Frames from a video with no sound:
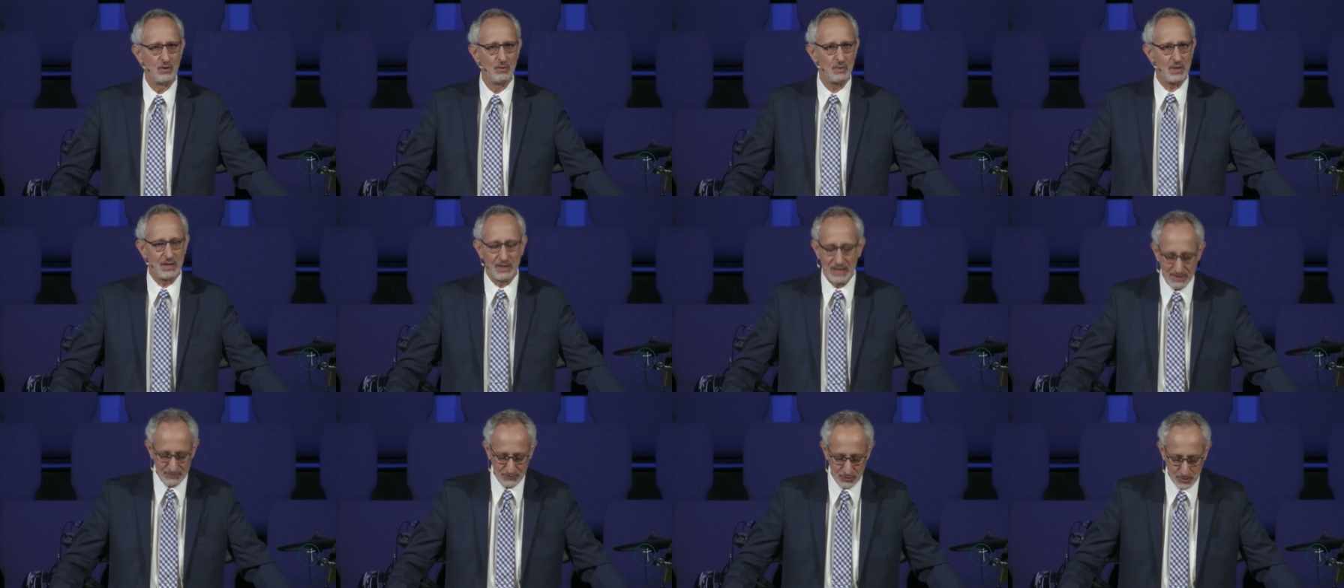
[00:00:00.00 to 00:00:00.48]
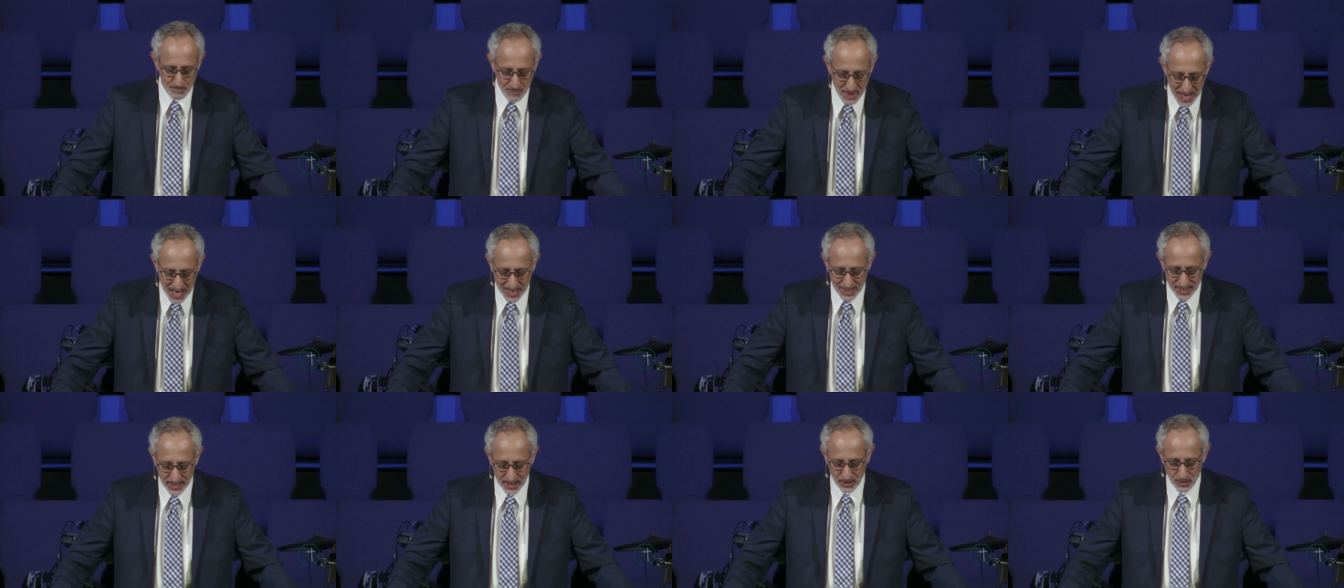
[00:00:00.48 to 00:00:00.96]
We don't have to
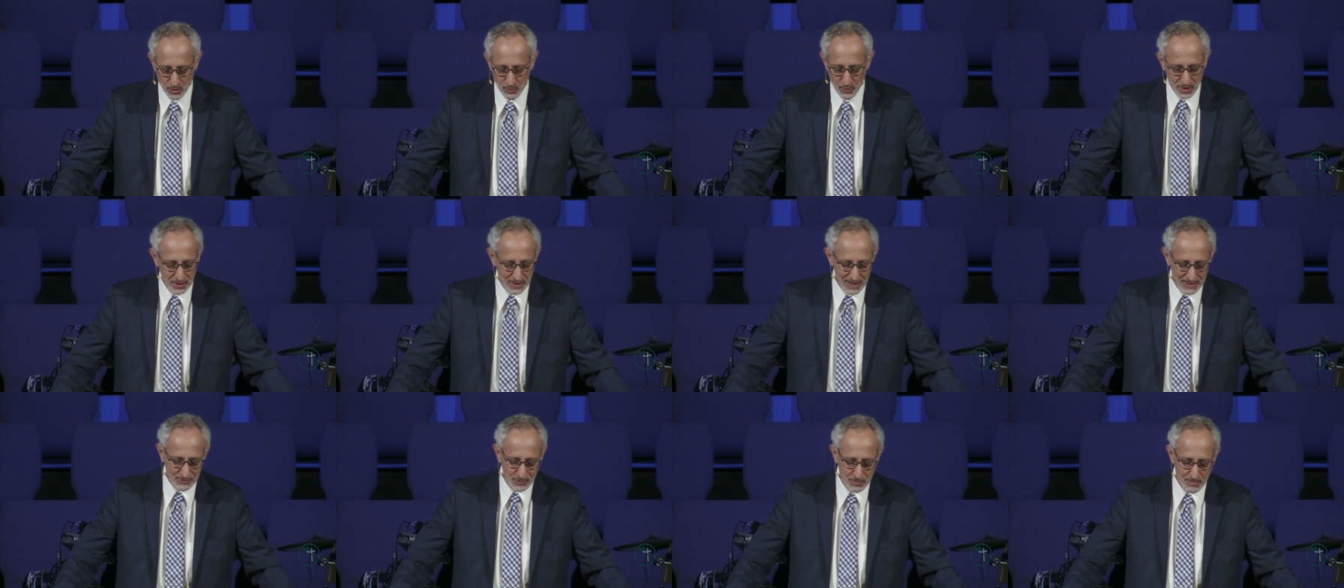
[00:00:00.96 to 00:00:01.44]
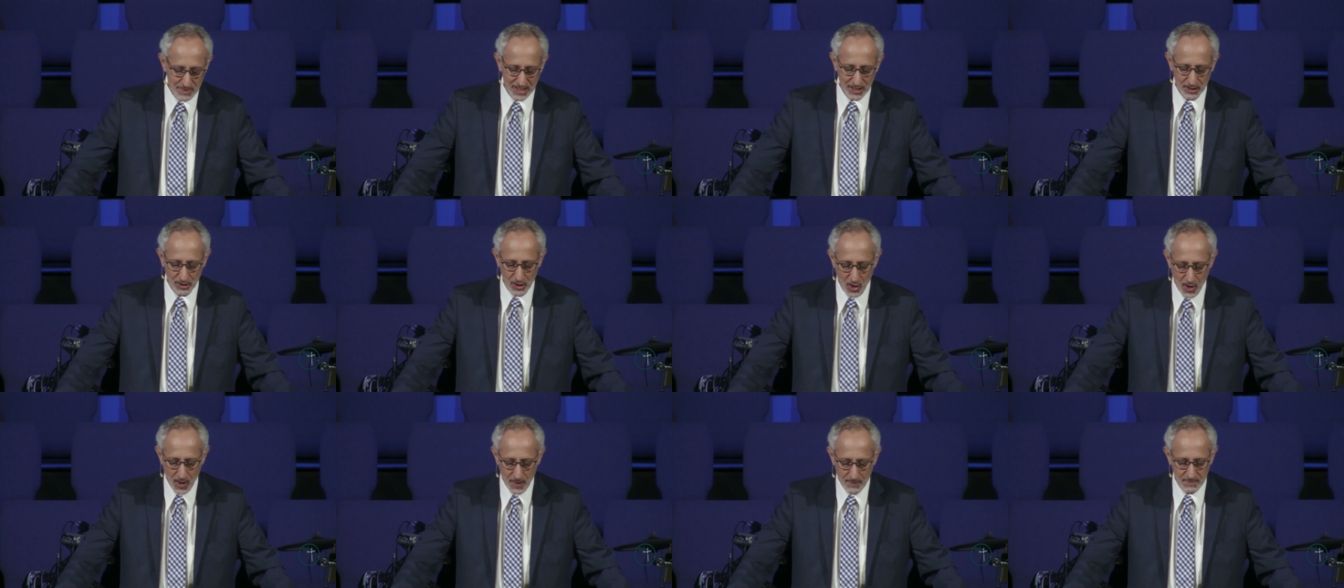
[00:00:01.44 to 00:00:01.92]
panic. We don't have to be
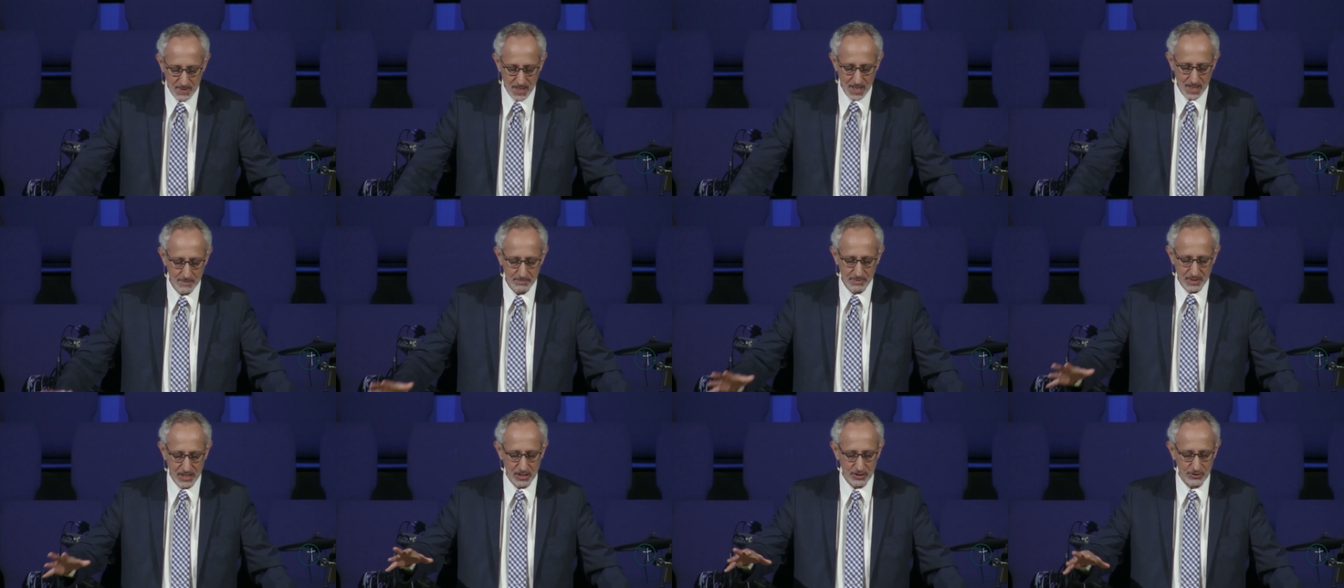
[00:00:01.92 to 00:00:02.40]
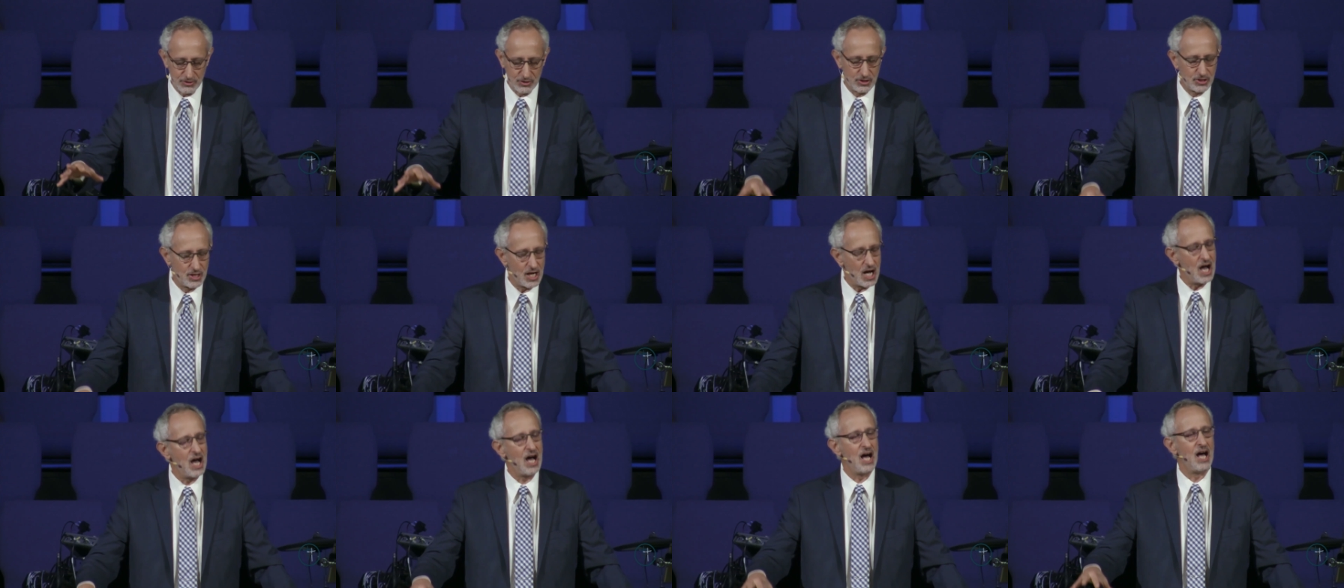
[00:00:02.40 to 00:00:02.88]
alarmed because
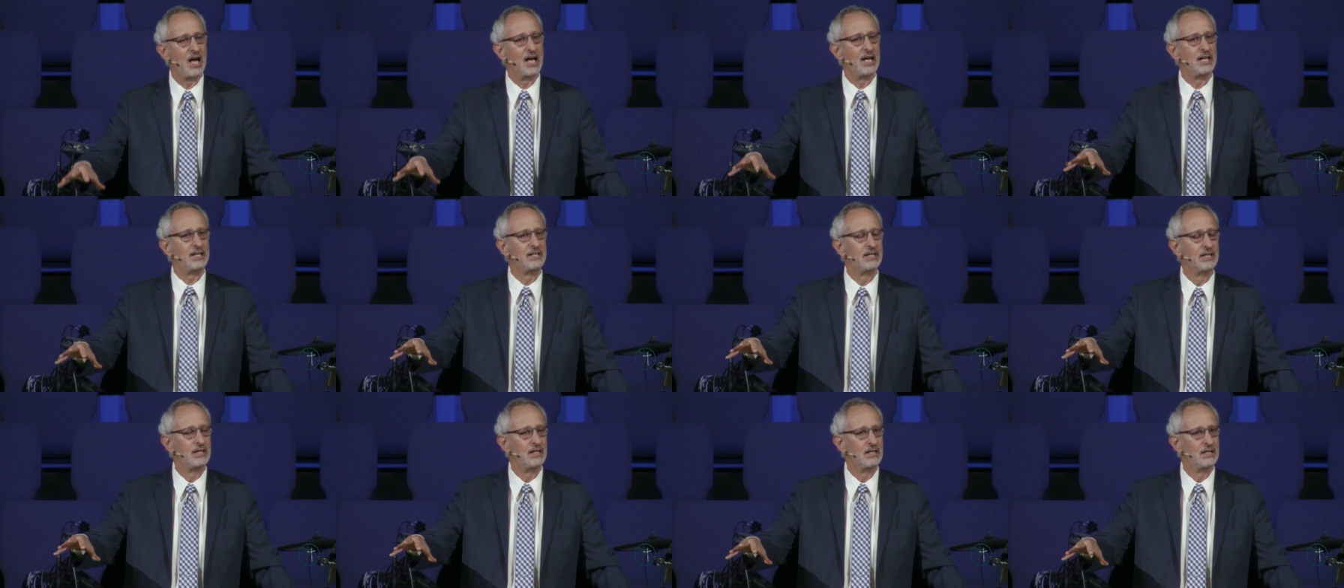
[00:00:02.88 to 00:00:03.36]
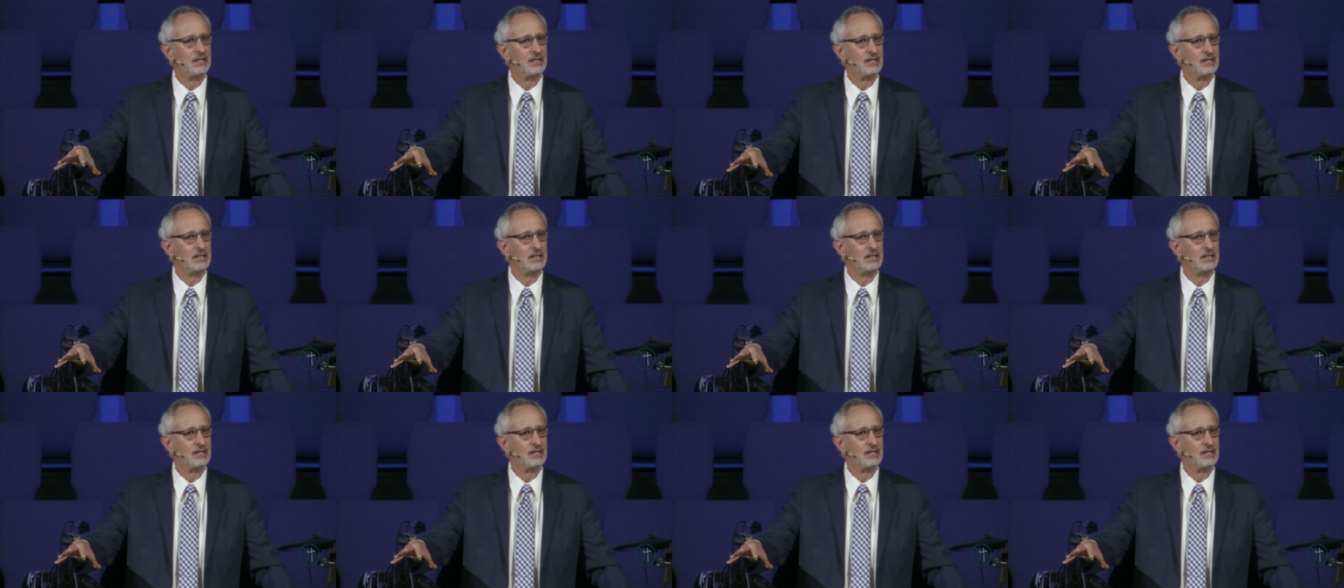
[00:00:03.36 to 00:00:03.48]
God,